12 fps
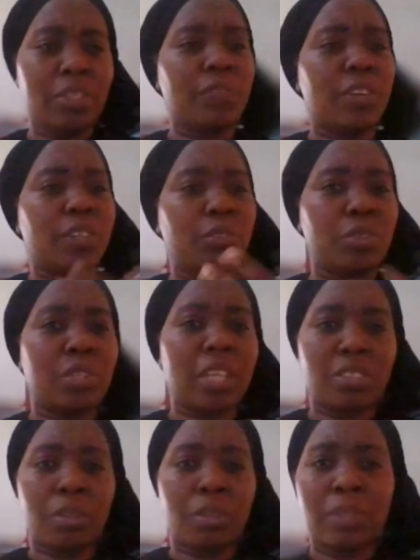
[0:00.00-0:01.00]
If you're doing other
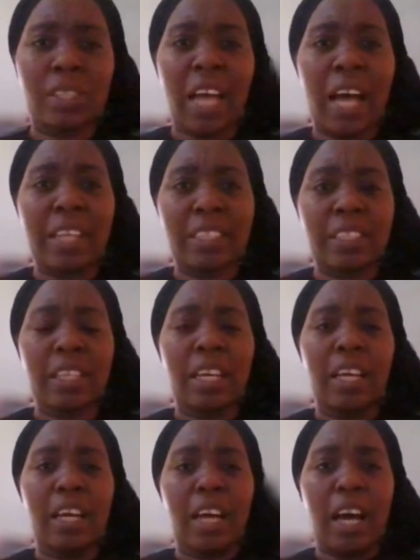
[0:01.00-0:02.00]
subjects, arts,
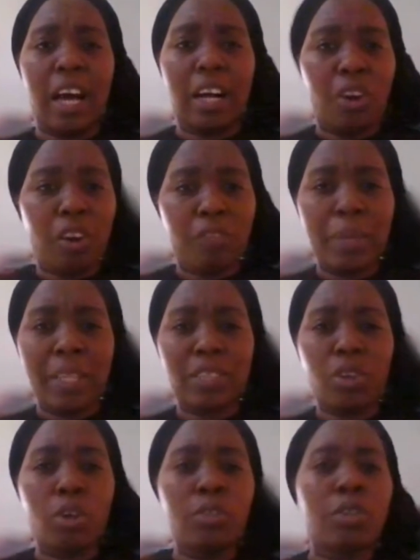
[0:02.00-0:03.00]
uh, government,
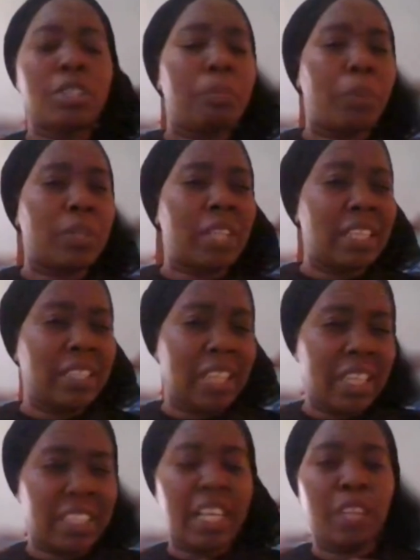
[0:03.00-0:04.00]
all those important
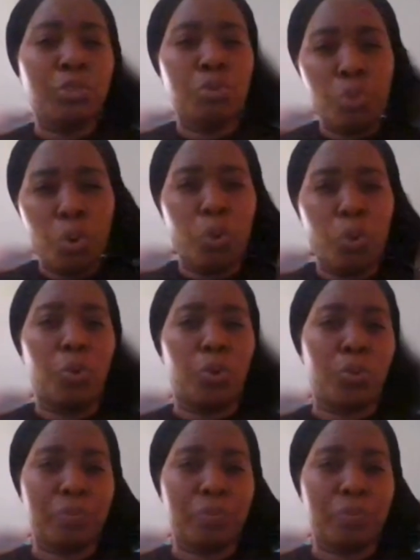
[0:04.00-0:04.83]
dates that you know,